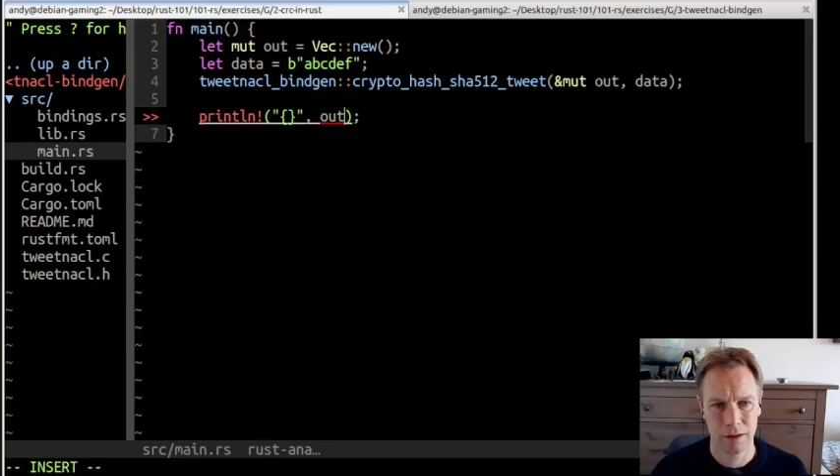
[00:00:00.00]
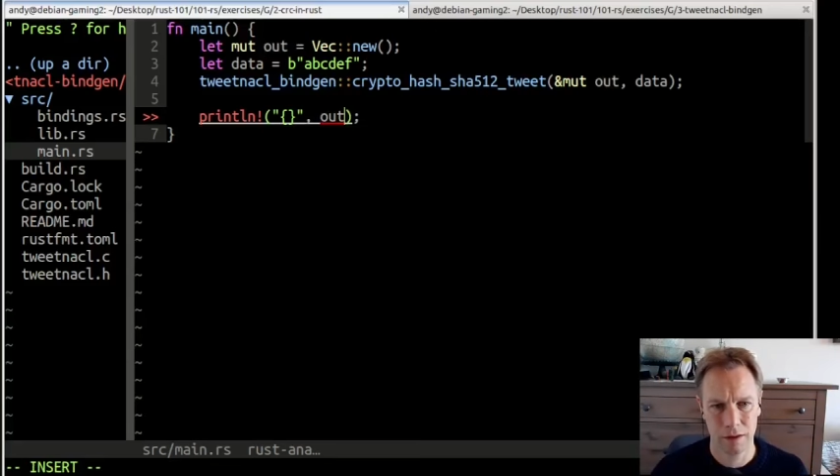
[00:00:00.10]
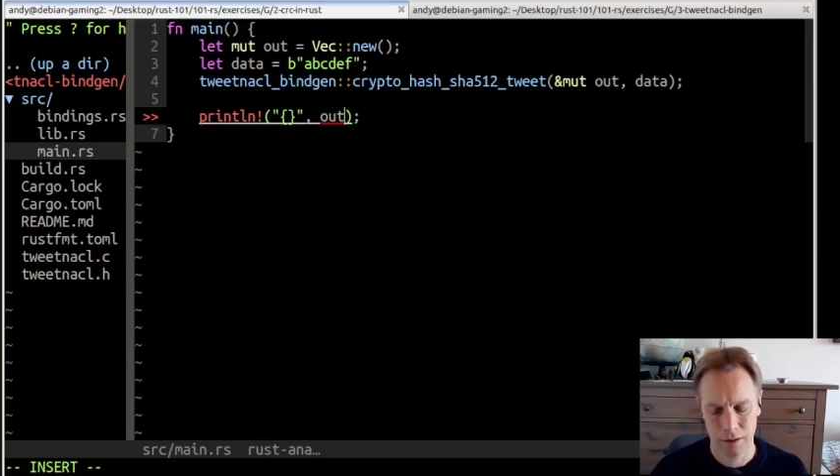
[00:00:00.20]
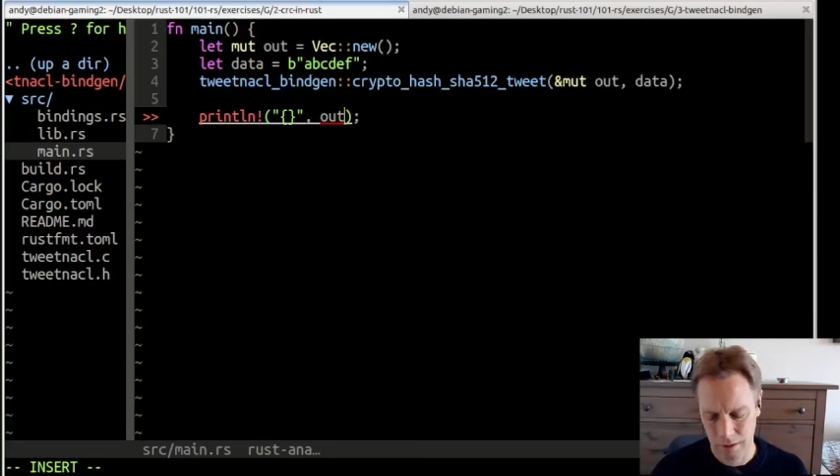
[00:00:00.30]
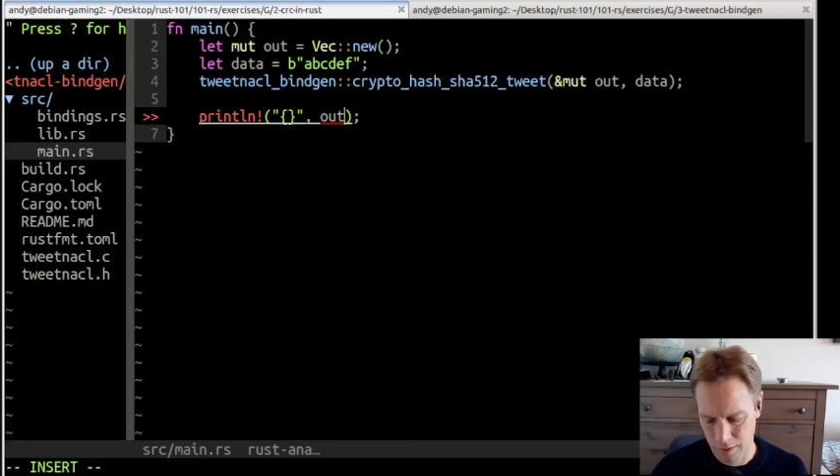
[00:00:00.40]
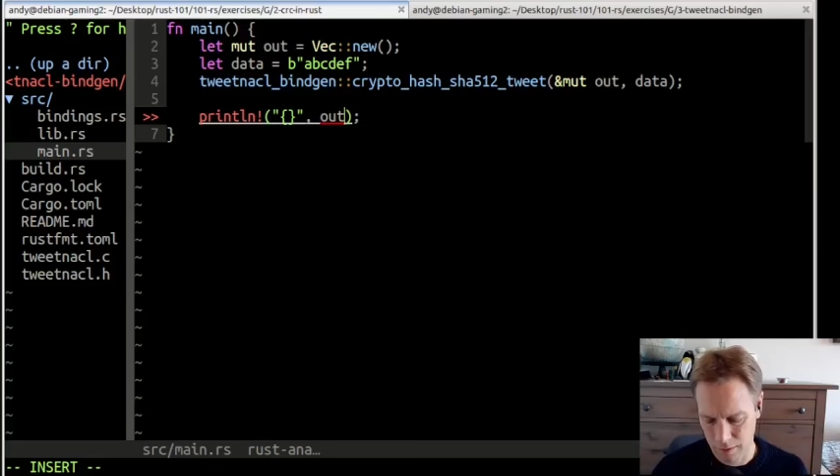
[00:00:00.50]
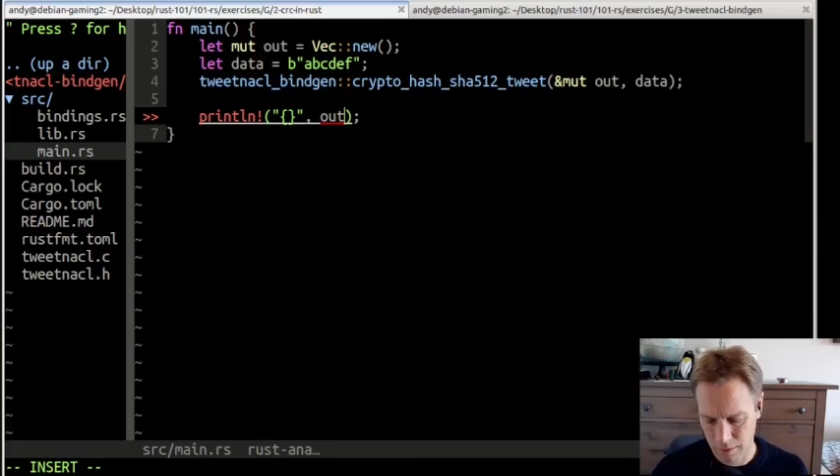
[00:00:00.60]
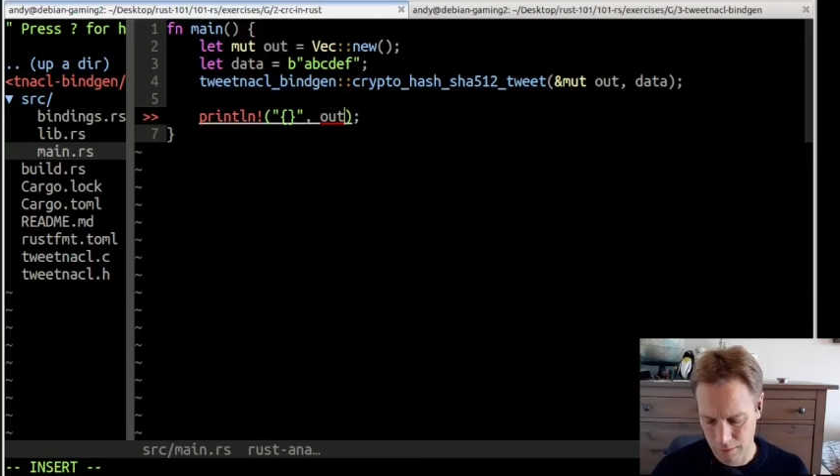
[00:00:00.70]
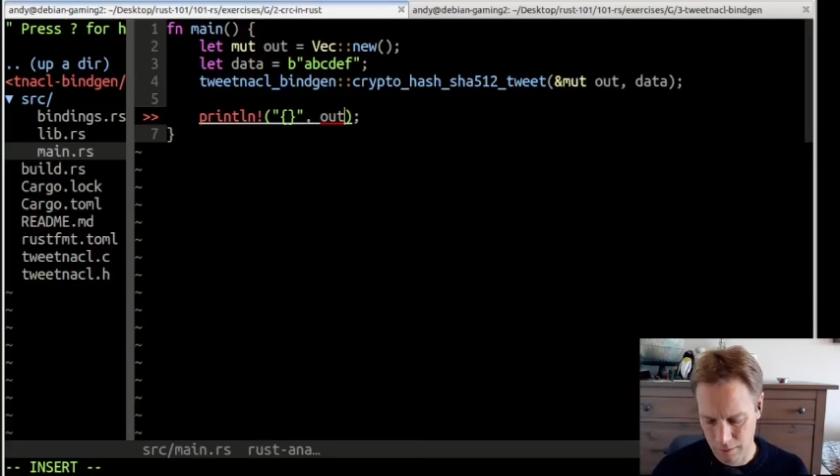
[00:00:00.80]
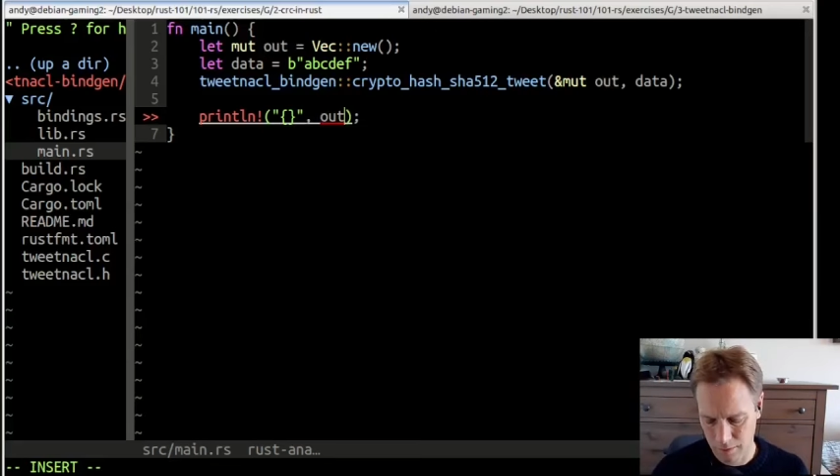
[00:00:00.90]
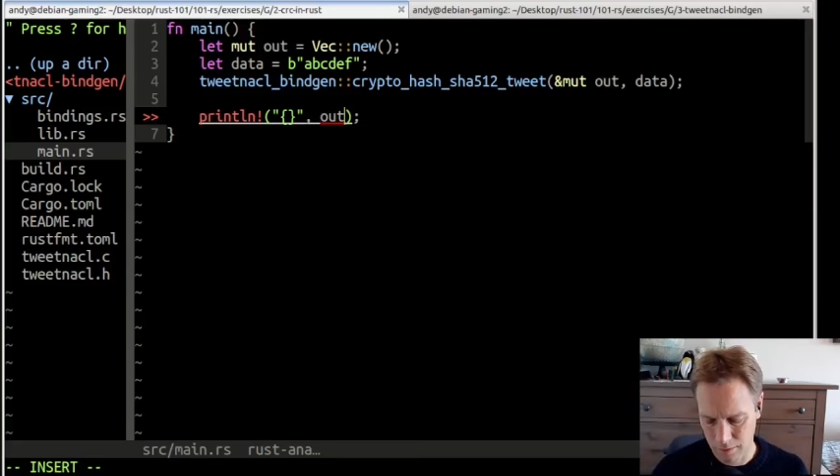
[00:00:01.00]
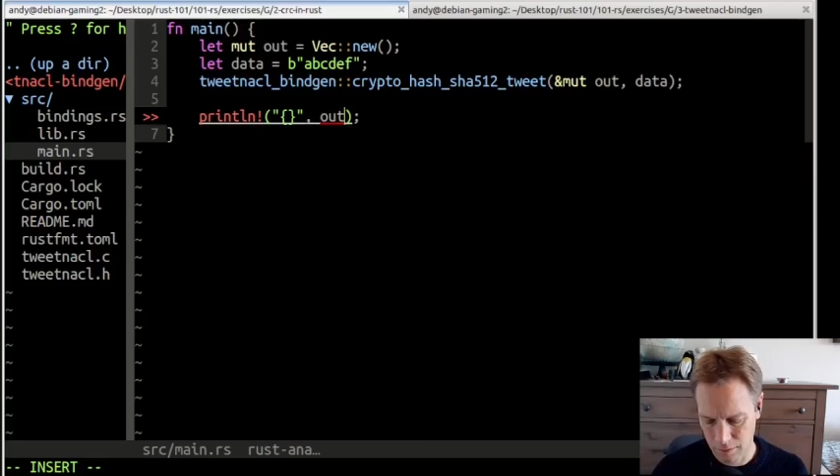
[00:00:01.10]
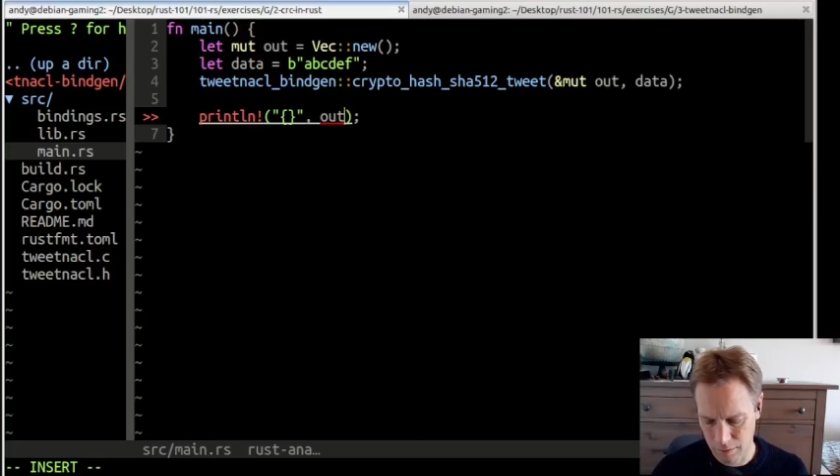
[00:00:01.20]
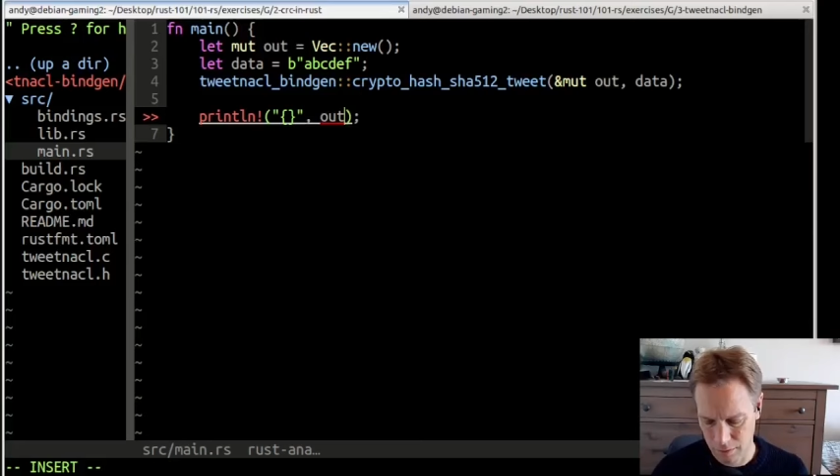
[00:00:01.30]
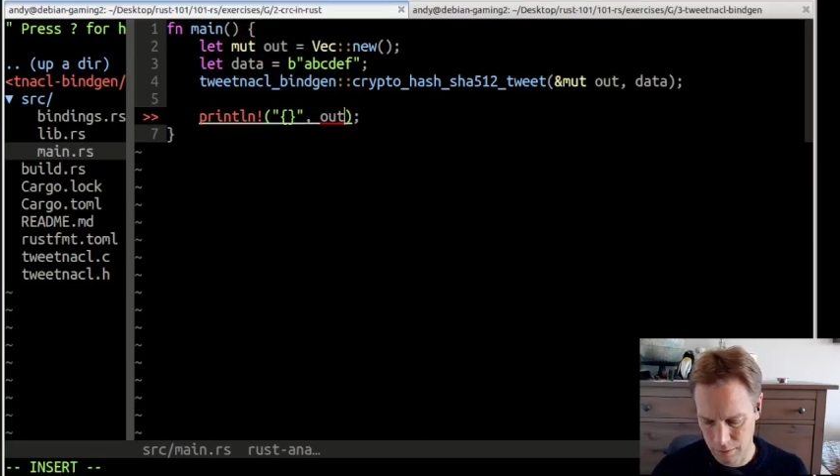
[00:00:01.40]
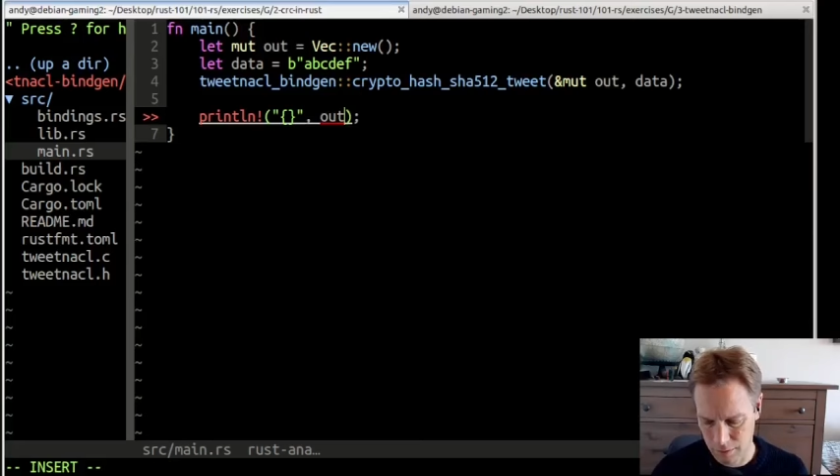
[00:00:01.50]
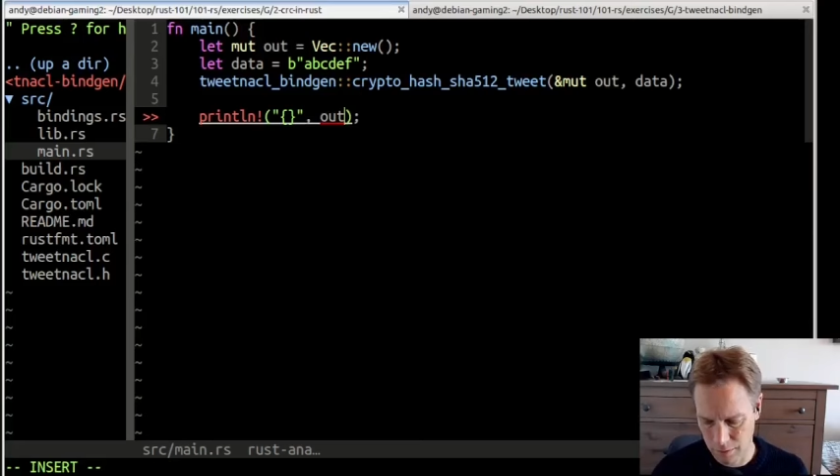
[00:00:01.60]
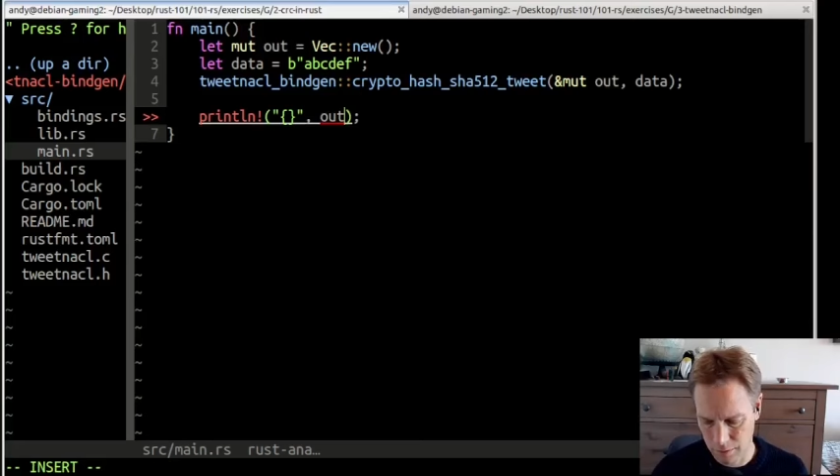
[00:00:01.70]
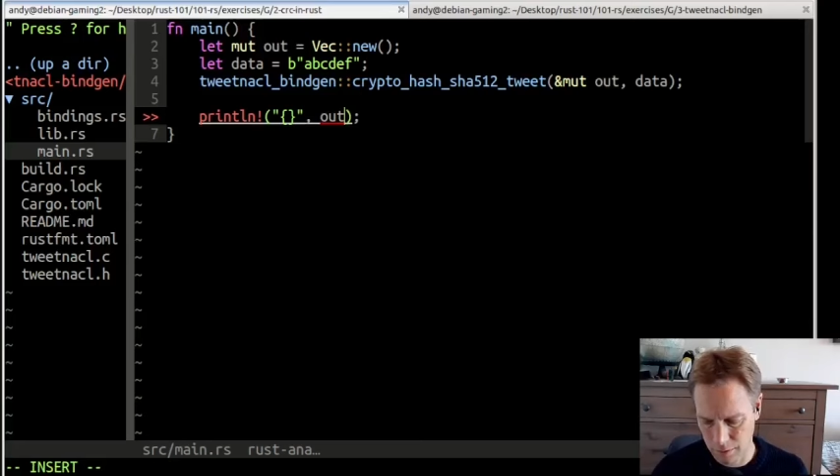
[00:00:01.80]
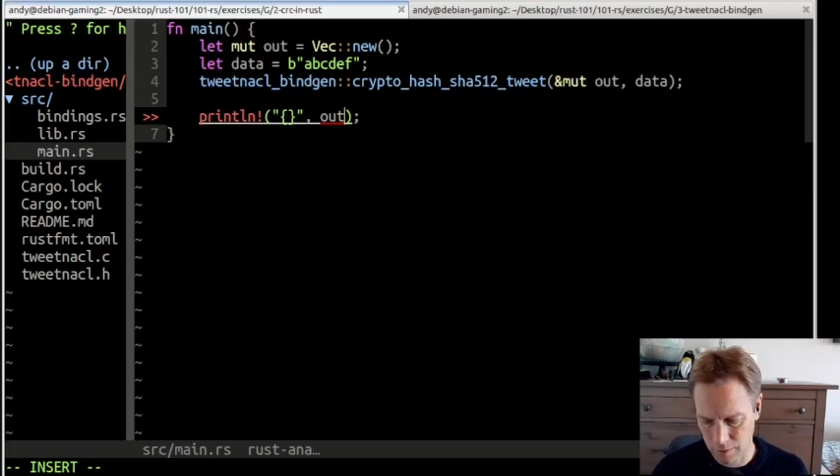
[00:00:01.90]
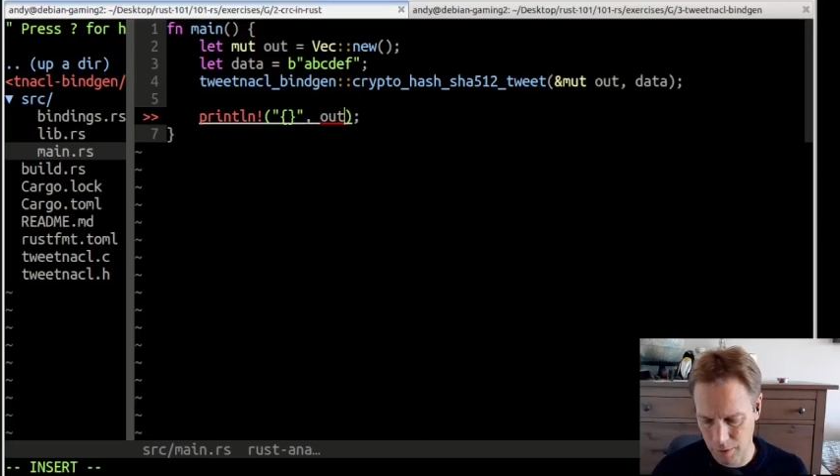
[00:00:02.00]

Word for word: So um,